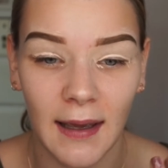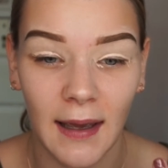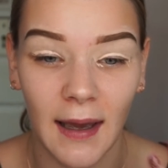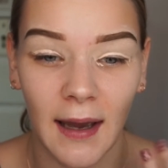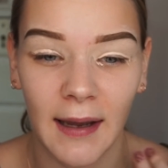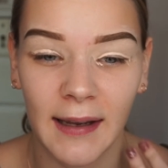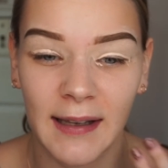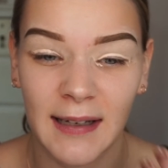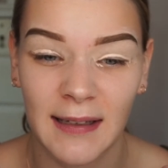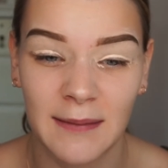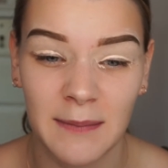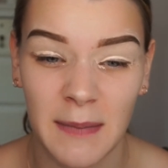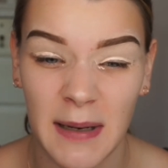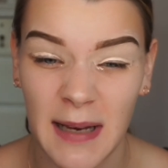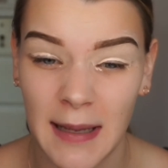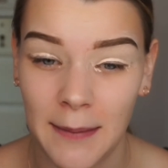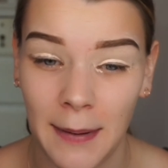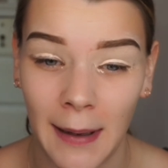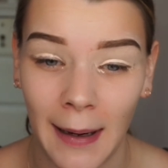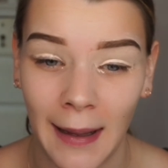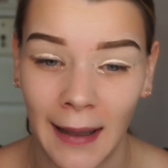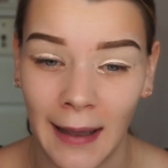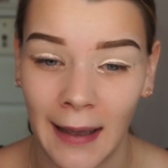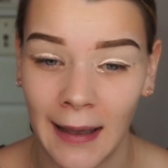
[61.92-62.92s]
I can
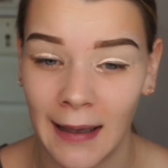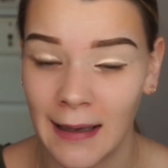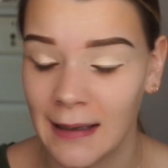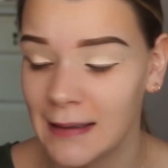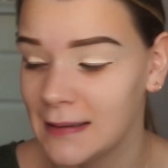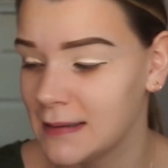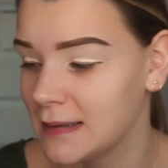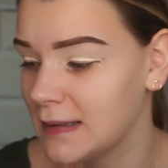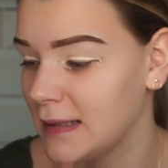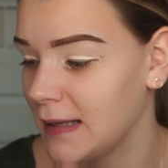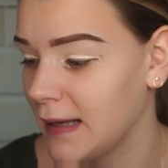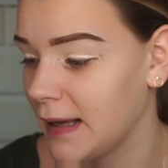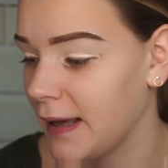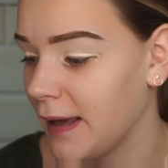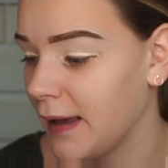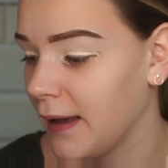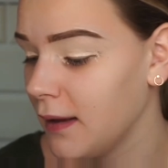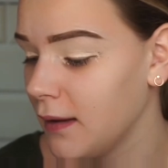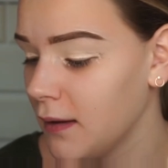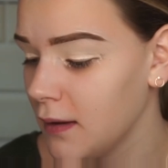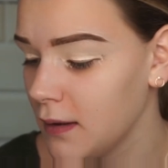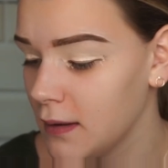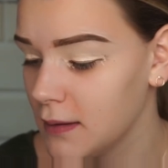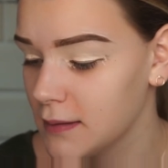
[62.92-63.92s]
manipulate it easily,
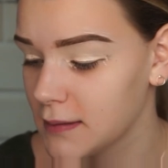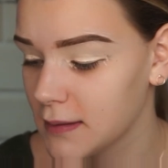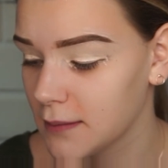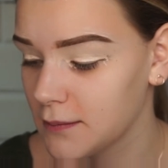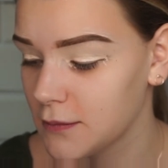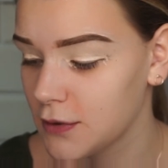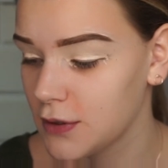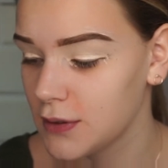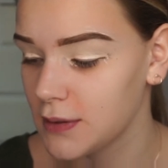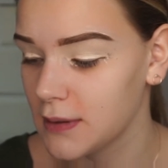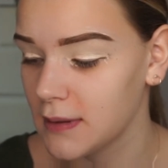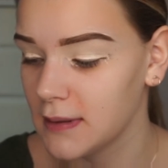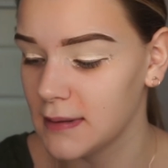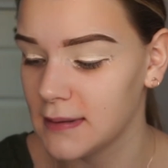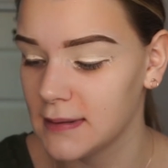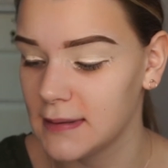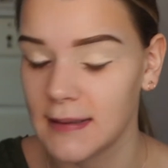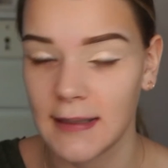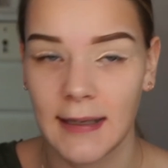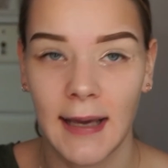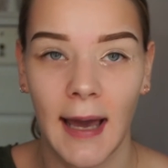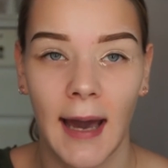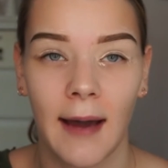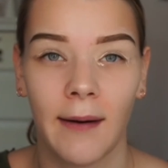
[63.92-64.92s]
so I'm just going to
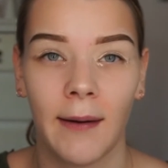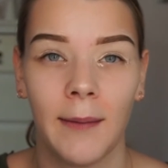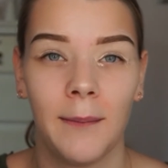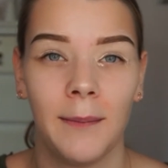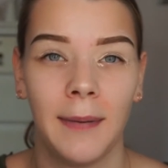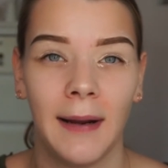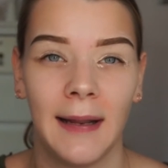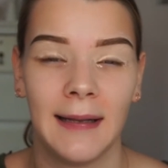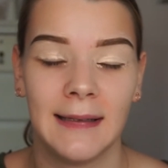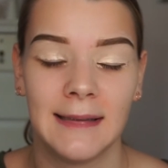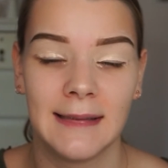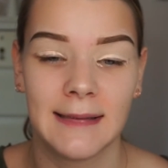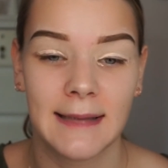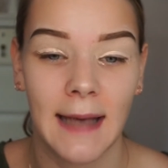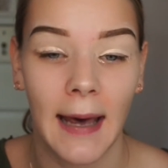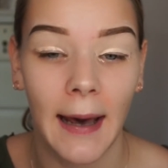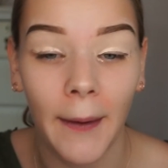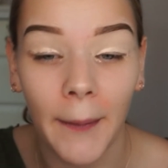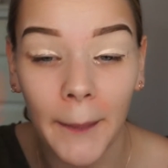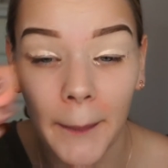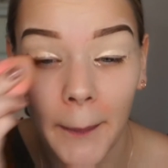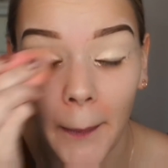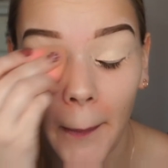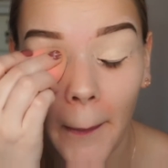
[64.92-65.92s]
see how it blends
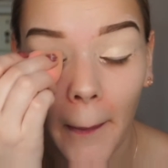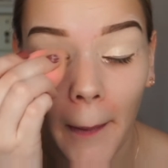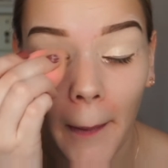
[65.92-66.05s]
out.